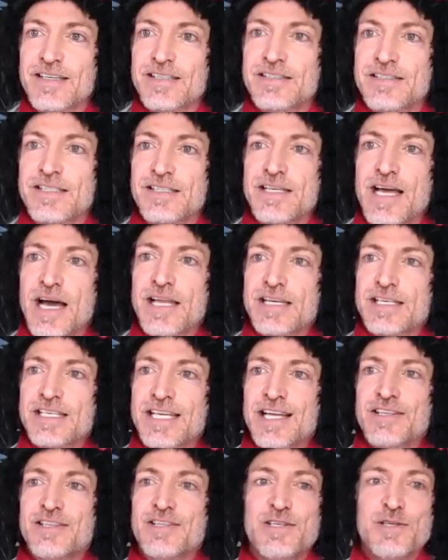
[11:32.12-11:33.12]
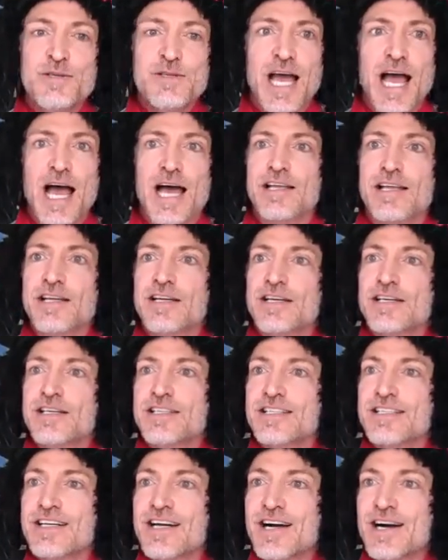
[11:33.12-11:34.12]
Did not intend to do that.
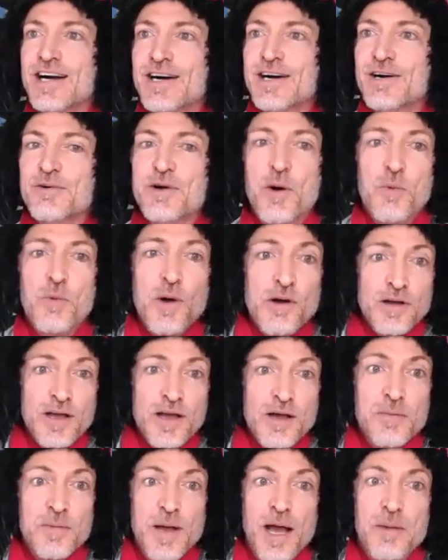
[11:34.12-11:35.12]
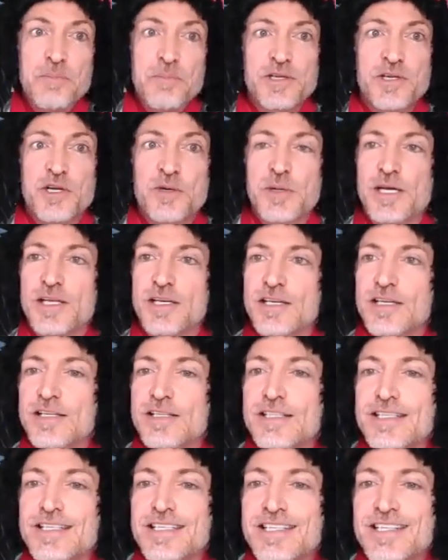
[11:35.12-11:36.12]
Uh, well, welcome, happy human.
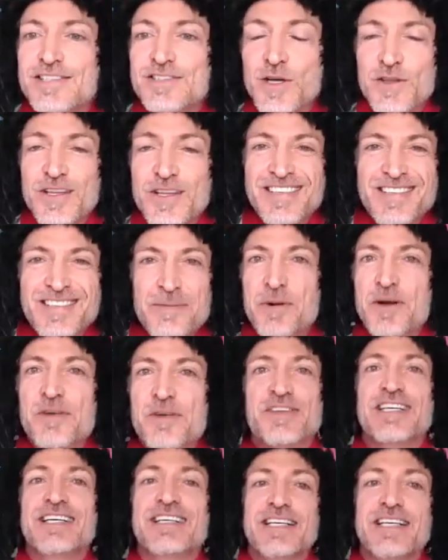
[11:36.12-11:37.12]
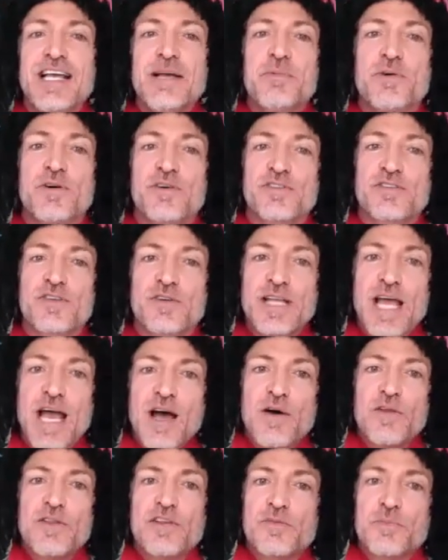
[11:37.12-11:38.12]
So this is a perfect example. So
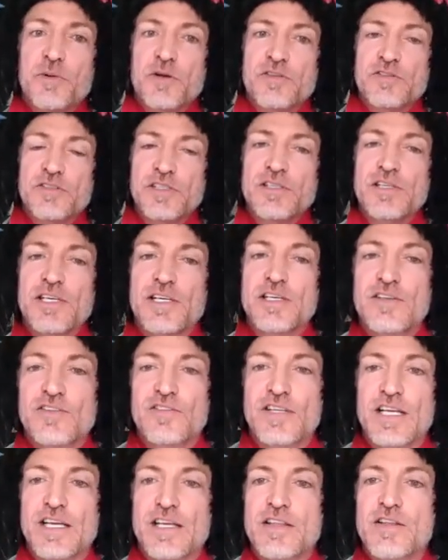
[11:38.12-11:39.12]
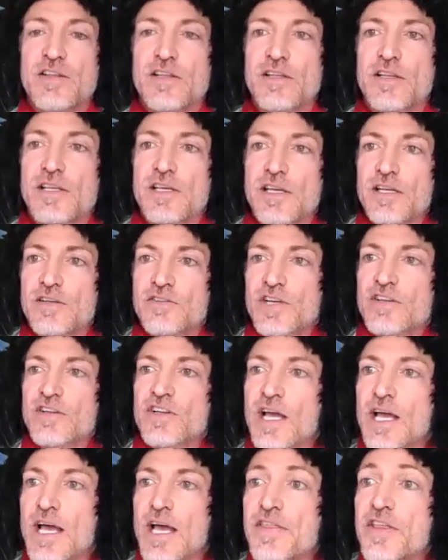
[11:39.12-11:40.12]
now this person is in,
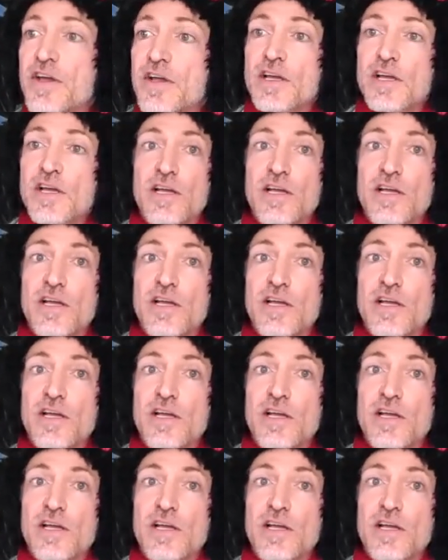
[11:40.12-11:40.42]
and,